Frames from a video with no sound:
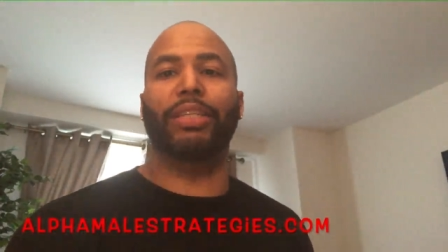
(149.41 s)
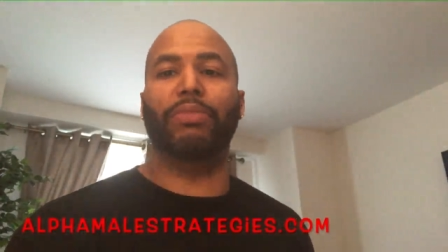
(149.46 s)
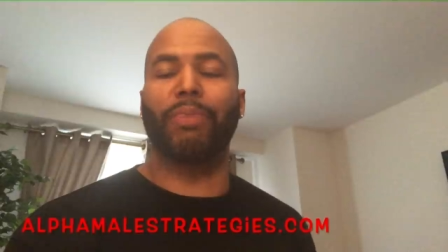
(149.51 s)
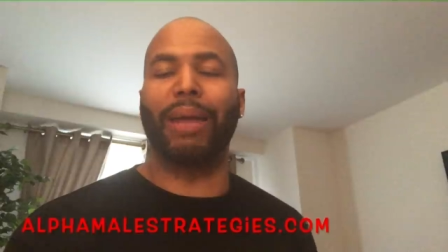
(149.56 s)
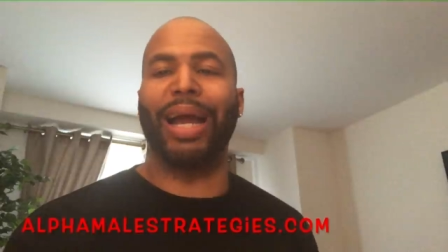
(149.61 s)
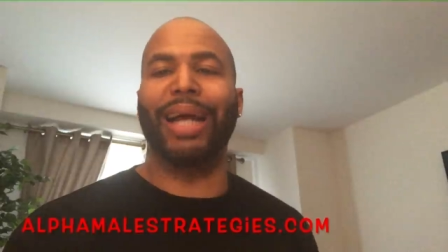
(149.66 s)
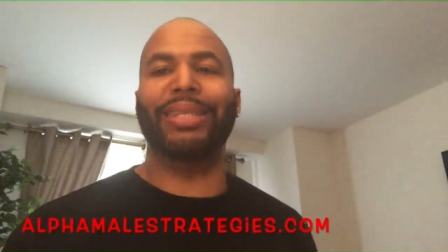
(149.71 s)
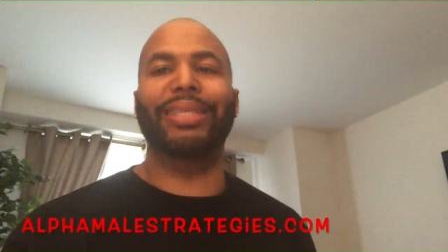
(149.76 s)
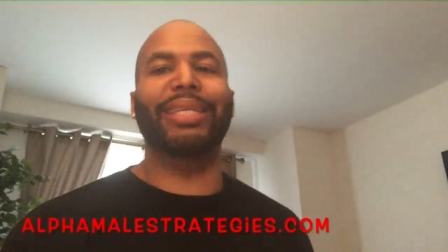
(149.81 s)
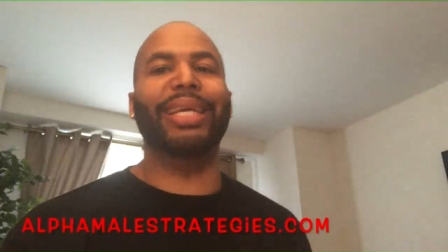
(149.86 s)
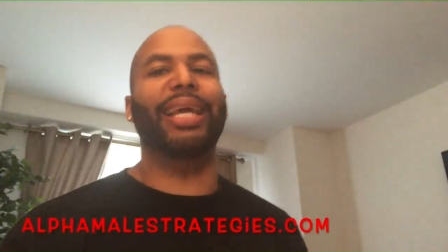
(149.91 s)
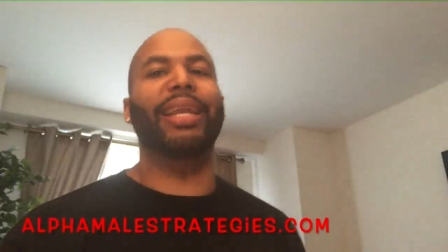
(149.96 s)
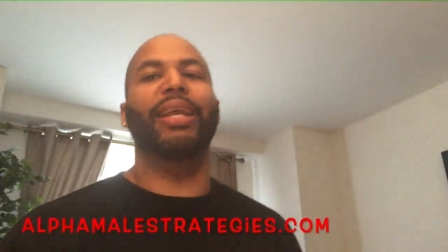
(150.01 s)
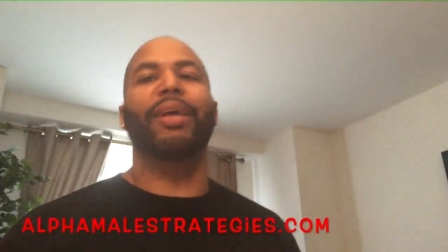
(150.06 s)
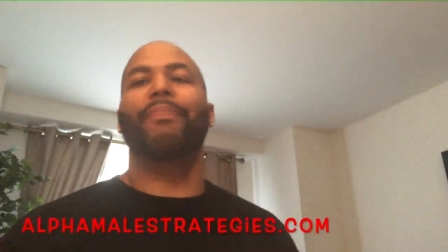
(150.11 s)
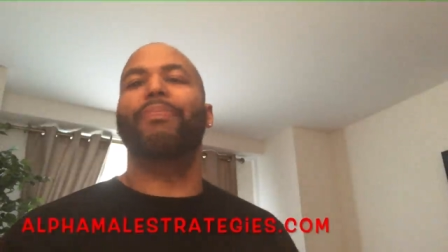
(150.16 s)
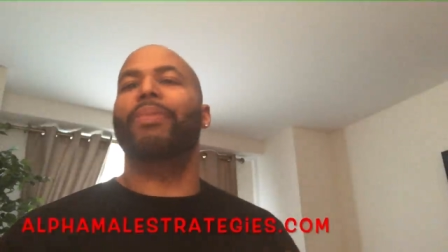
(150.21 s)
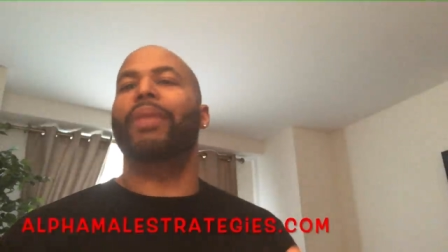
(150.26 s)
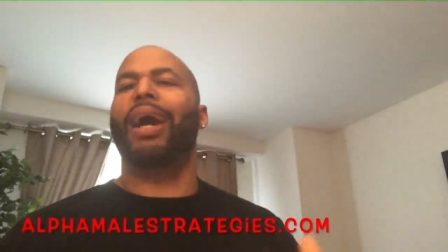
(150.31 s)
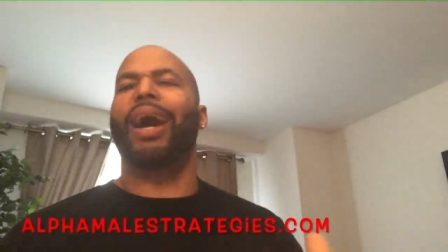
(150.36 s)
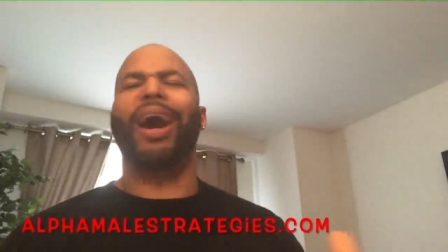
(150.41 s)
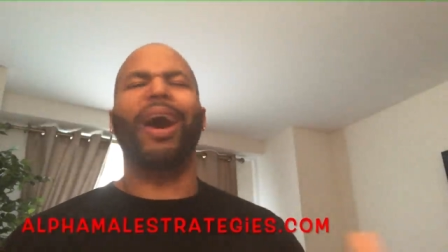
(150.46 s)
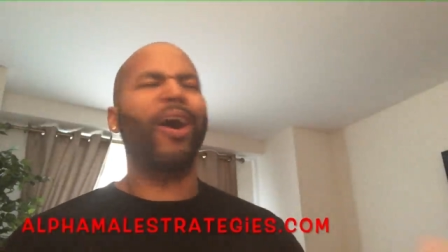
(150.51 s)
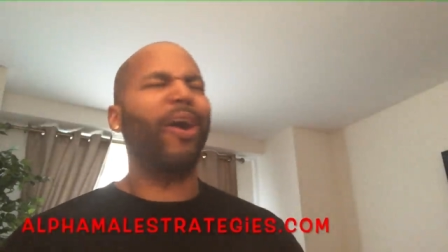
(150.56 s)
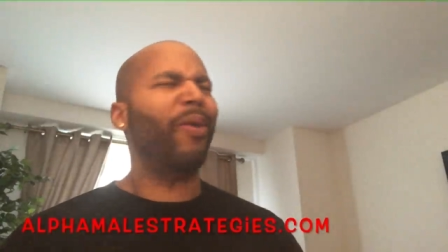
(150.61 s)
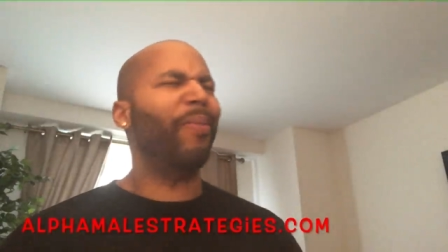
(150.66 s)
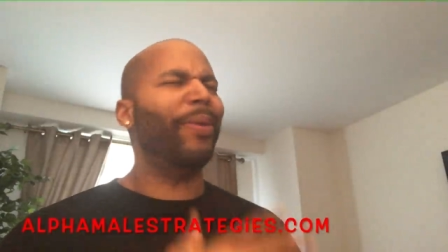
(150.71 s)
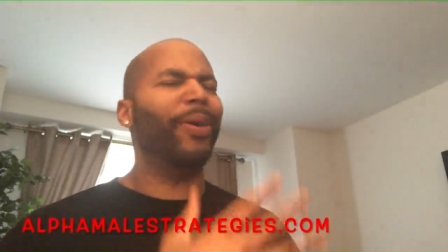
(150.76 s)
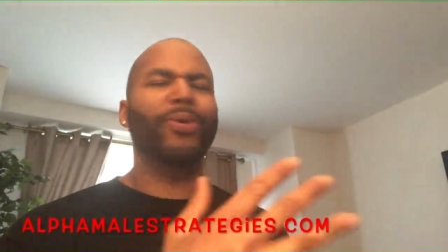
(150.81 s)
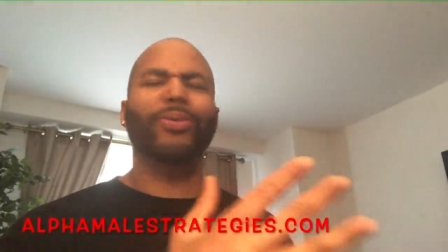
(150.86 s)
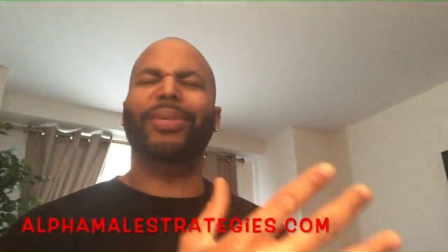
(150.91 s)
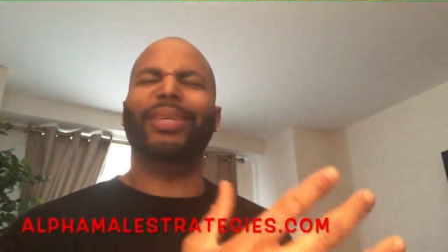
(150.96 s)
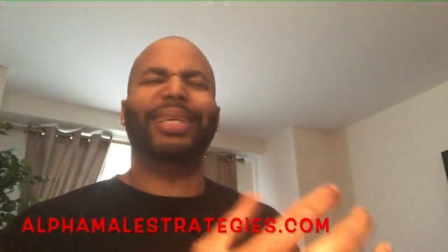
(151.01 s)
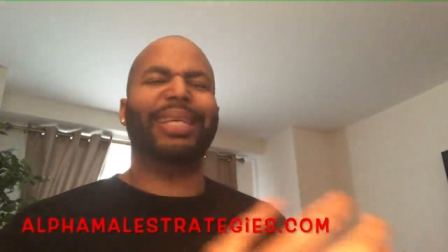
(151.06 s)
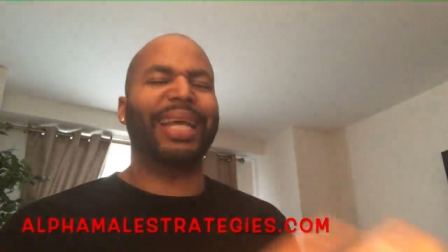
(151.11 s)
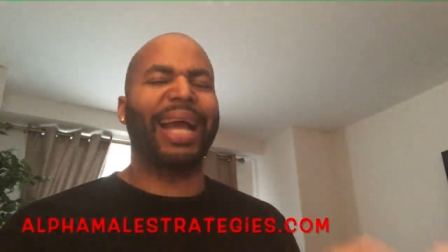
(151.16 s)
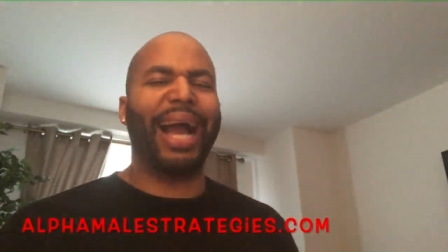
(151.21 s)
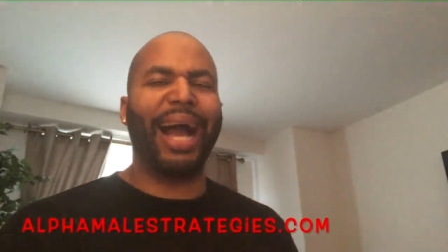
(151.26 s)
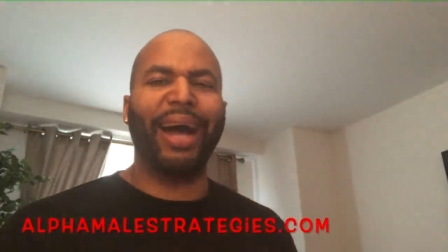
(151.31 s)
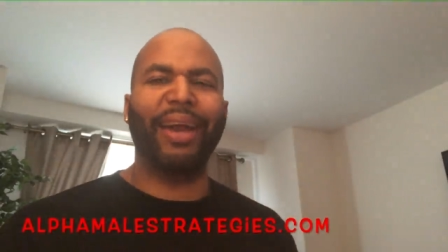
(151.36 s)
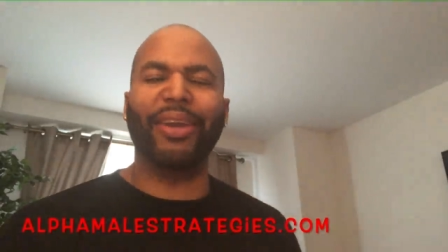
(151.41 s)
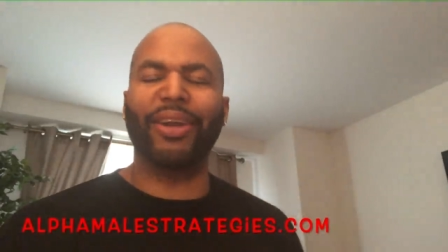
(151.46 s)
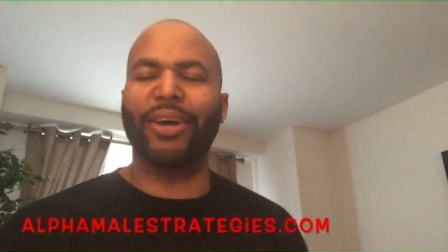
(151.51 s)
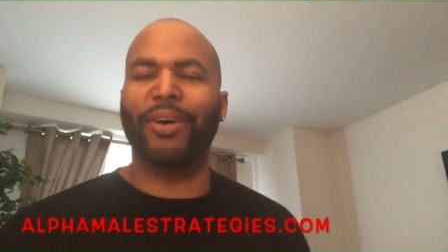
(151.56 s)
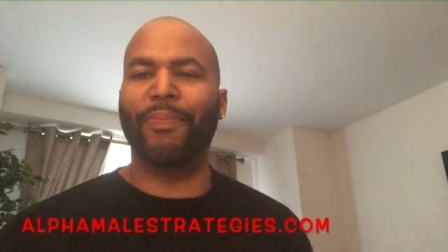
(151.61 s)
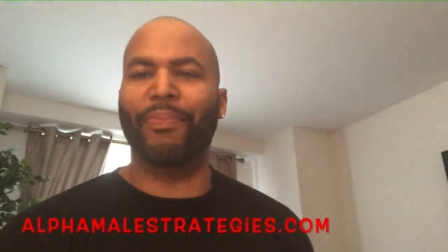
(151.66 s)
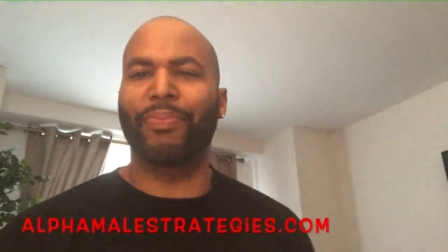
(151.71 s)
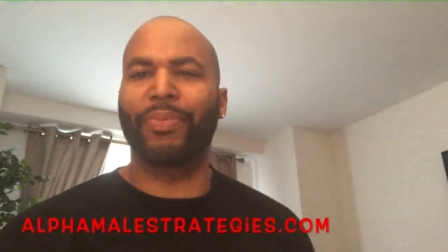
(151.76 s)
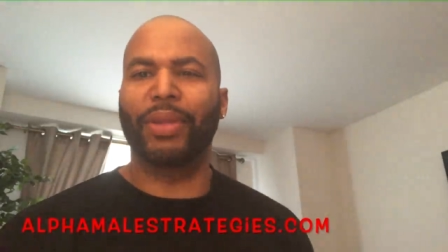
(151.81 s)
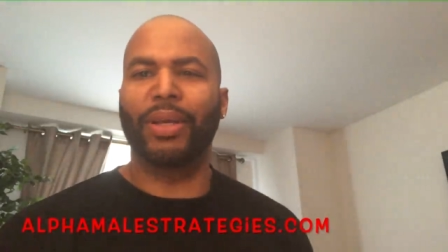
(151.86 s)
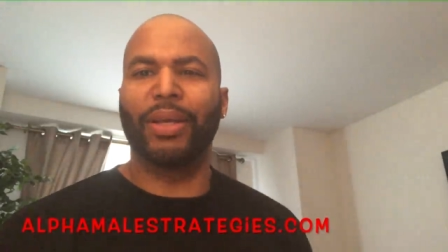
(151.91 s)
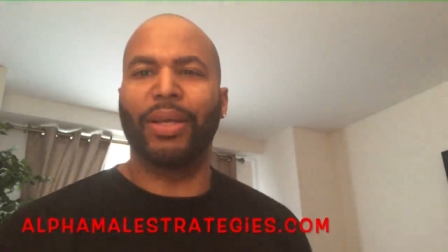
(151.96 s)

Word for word: mindset, almost kind of,